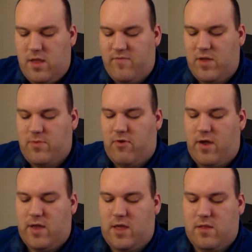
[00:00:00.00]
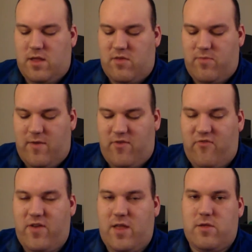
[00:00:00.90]
They have Deep Strike, Instinctive
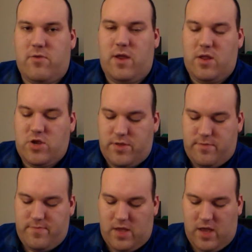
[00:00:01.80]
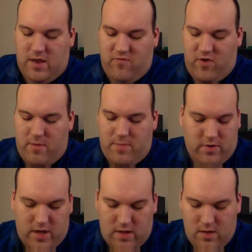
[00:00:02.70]
Behavior Feed, so they'll eat each other, and very
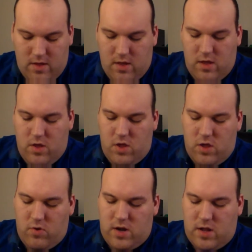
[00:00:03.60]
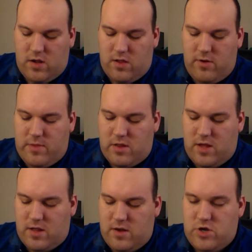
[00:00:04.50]
bulky. You can include up to
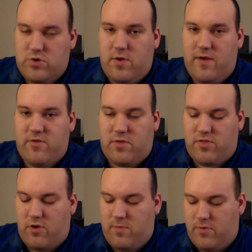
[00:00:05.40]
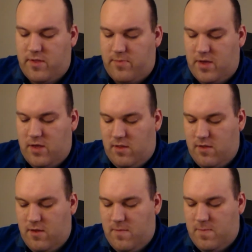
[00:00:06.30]
6 additional Raveners at 30 points
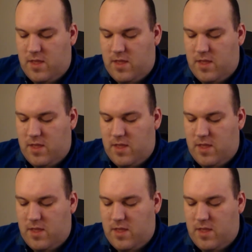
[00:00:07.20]
apiece.